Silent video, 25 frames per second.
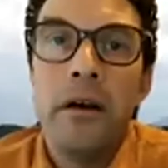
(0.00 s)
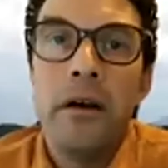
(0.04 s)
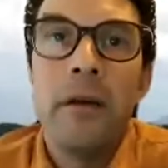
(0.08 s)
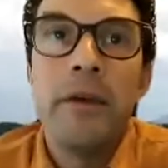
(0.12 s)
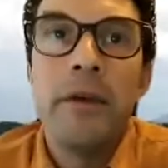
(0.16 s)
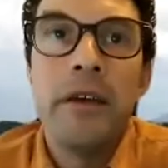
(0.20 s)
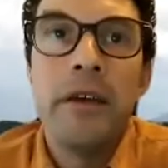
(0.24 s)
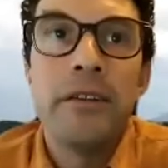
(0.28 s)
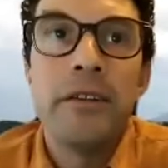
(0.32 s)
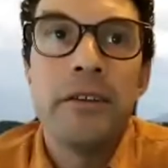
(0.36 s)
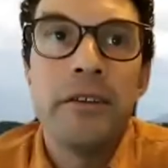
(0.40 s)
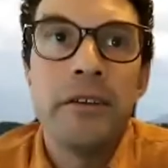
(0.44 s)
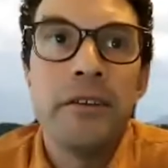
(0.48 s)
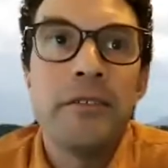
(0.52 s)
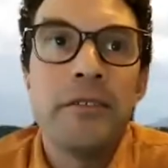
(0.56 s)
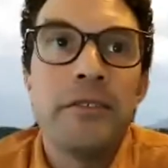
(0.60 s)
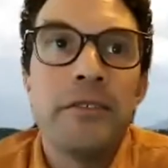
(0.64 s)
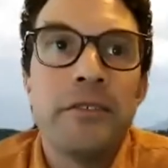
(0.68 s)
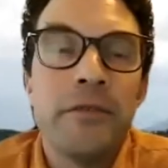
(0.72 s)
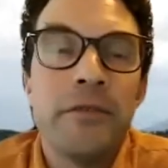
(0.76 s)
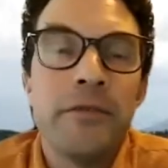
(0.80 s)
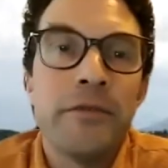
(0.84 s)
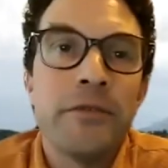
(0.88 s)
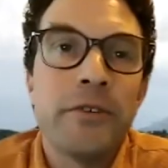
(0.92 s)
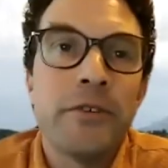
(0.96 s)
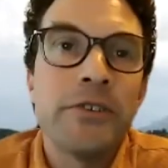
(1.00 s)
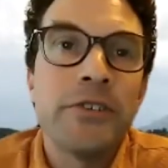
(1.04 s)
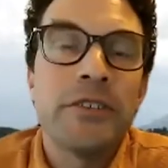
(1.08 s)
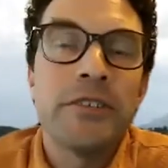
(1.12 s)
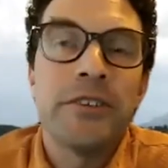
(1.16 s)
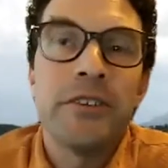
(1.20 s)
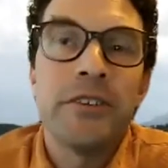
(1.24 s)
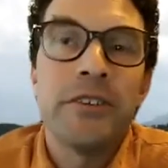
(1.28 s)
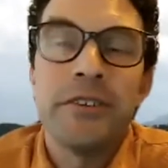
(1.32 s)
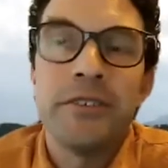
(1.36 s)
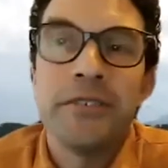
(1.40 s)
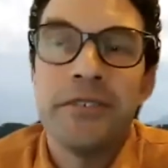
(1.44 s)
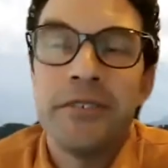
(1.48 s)
I mean, the
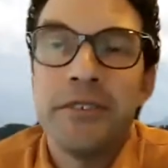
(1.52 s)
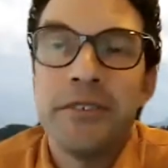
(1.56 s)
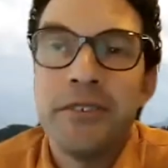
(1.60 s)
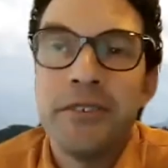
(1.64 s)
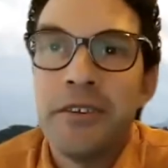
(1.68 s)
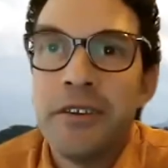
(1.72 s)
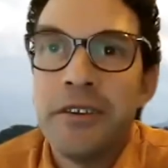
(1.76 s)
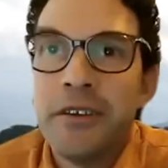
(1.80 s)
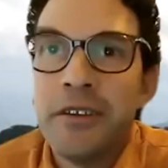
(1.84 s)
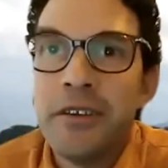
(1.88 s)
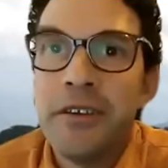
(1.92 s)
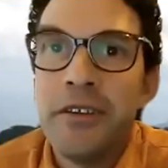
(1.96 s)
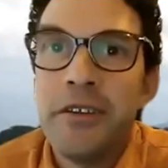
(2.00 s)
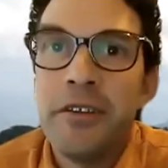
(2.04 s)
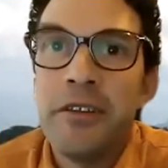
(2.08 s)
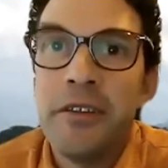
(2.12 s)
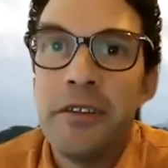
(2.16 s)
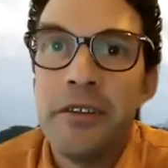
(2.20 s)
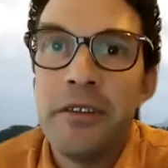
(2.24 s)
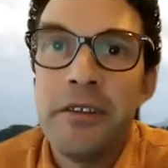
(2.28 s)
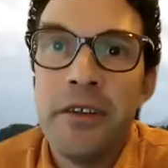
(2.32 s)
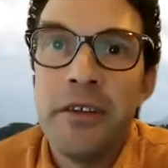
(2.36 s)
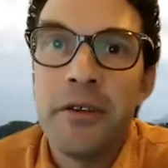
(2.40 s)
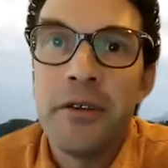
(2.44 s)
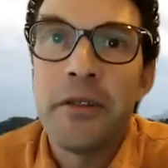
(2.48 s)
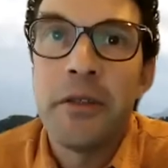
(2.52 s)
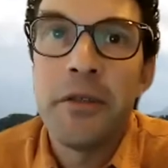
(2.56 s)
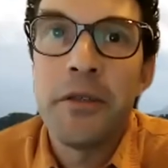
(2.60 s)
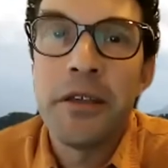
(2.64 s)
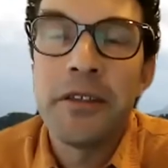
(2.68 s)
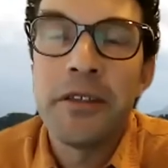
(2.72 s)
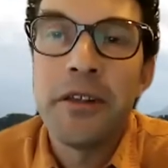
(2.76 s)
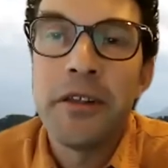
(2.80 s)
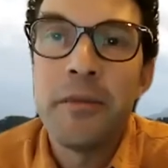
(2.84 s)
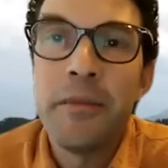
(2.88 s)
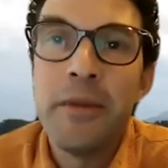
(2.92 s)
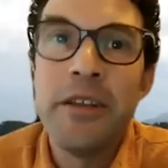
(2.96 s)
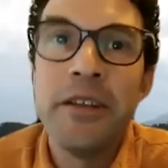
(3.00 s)
first, you know, the thing
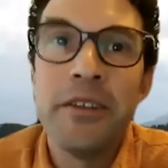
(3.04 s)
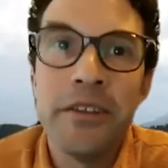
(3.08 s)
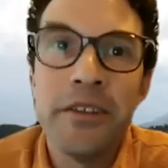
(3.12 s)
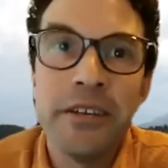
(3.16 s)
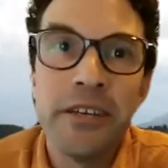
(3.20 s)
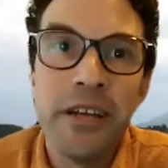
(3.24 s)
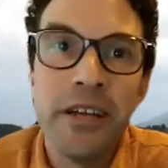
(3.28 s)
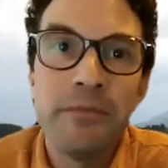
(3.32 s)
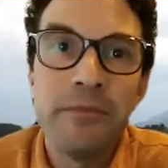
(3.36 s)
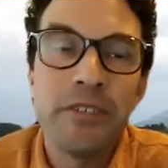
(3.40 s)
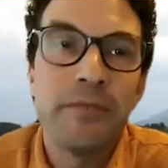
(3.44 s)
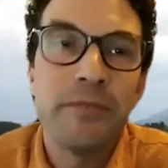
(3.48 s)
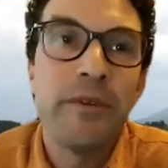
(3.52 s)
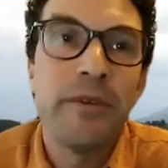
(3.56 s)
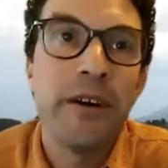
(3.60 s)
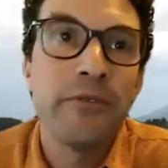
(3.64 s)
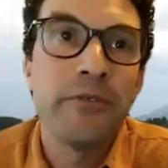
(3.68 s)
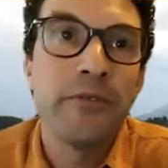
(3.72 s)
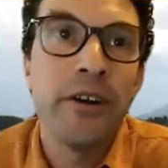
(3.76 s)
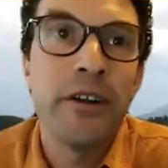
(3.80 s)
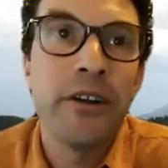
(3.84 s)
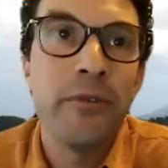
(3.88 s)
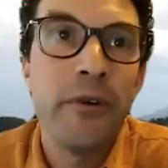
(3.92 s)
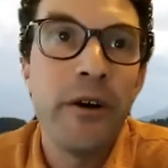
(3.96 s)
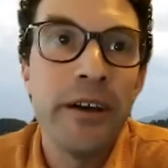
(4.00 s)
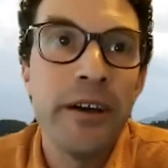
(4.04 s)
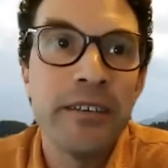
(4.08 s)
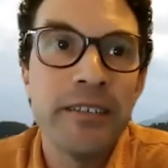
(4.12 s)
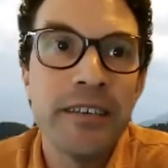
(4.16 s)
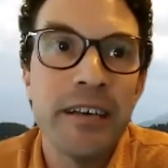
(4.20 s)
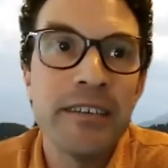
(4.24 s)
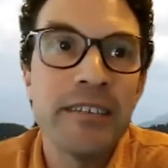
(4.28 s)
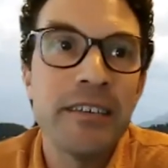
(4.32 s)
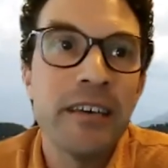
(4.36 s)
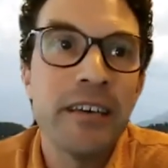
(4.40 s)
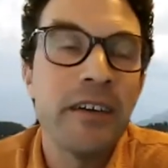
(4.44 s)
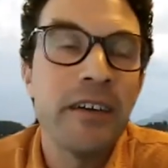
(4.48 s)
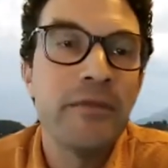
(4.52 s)
that immediately comes to mind right away is
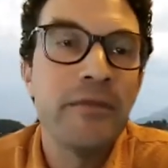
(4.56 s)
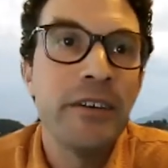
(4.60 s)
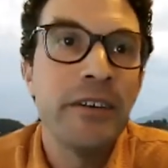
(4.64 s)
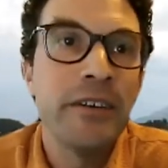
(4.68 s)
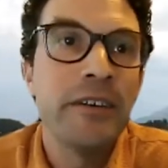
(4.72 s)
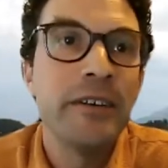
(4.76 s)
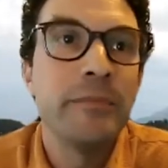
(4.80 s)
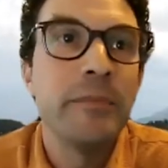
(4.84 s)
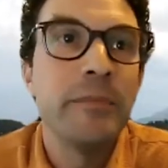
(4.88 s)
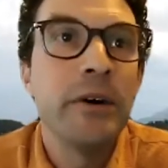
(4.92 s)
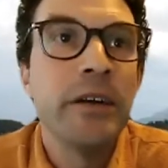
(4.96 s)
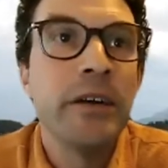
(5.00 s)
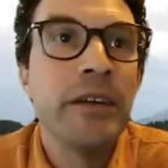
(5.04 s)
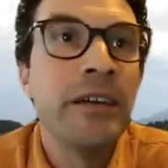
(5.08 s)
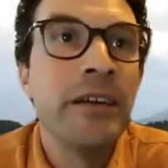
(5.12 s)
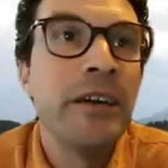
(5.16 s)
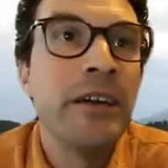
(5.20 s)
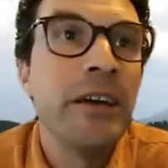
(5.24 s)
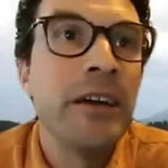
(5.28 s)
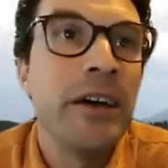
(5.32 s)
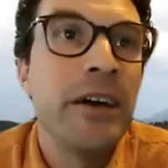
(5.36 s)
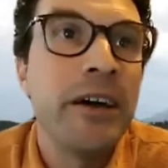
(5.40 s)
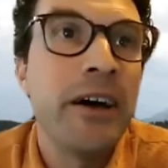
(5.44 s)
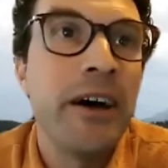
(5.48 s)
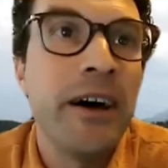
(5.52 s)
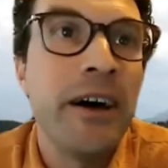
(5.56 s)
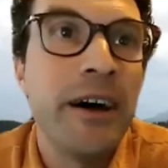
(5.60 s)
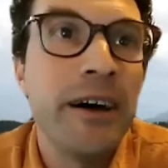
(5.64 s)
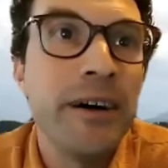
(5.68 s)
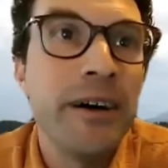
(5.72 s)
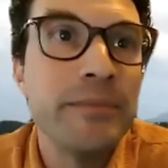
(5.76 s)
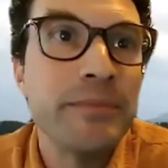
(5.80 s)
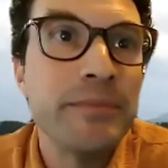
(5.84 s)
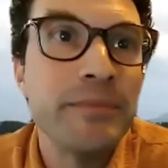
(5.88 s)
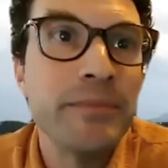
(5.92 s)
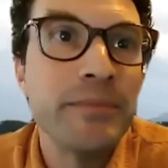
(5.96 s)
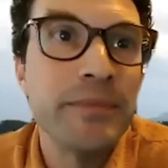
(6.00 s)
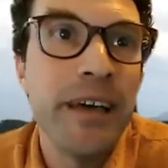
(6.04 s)
SIV, but
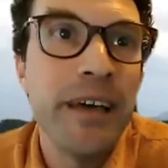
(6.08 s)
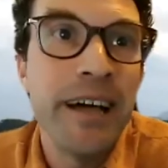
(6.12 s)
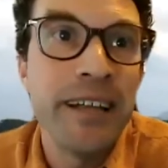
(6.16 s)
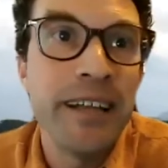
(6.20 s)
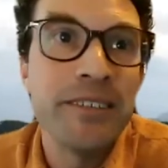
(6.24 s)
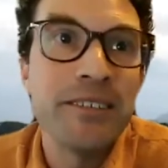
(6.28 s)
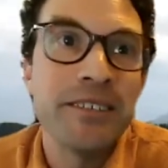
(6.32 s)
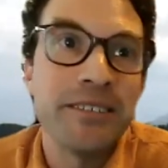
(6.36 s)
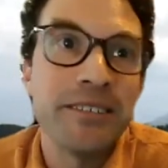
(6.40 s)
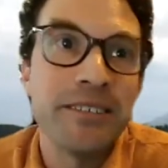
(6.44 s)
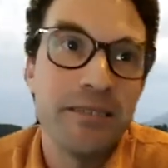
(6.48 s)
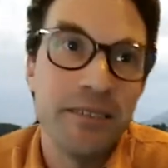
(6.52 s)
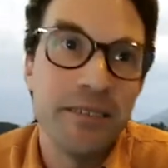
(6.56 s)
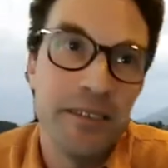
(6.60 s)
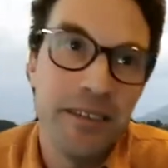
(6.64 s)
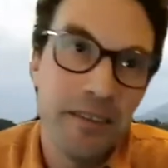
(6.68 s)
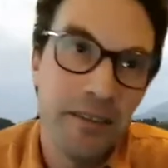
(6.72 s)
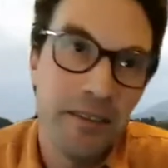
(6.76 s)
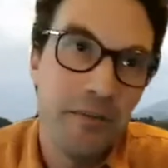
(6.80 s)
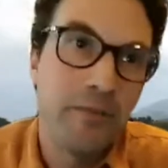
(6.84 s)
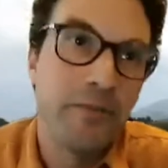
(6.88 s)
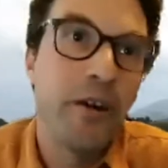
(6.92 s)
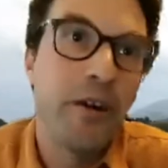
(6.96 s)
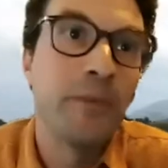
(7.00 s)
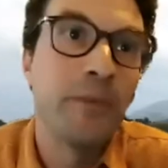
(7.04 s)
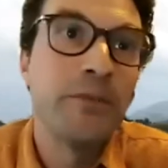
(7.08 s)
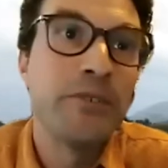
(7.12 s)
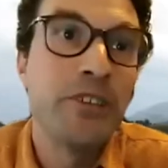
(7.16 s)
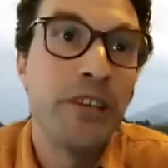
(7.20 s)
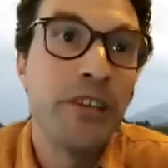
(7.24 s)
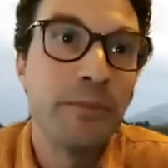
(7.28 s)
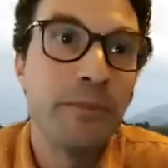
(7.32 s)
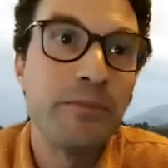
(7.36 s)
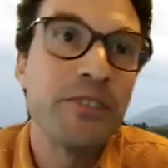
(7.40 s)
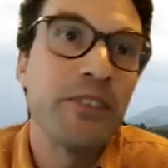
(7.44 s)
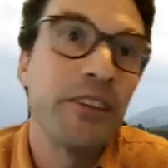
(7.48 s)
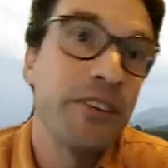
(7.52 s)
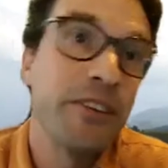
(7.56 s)
um, that's from
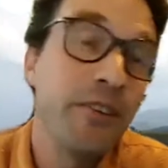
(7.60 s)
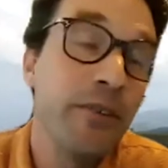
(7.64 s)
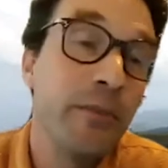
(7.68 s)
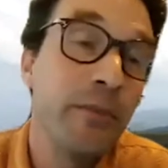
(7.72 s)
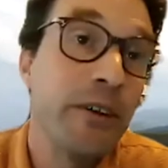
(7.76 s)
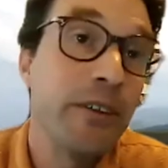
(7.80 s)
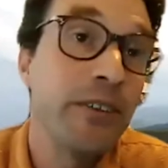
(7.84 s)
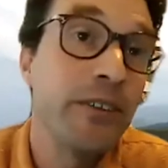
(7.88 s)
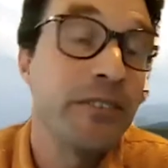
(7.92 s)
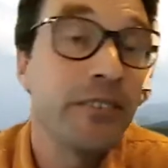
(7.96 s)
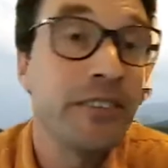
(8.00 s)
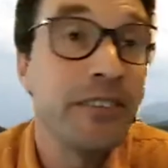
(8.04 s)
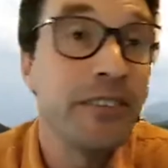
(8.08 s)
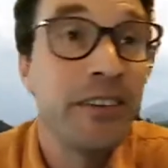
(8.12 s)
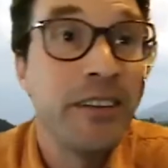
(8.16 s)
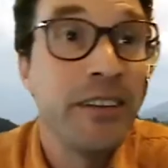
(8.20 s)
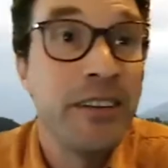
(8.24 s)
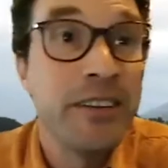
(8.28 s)
chimps to humans.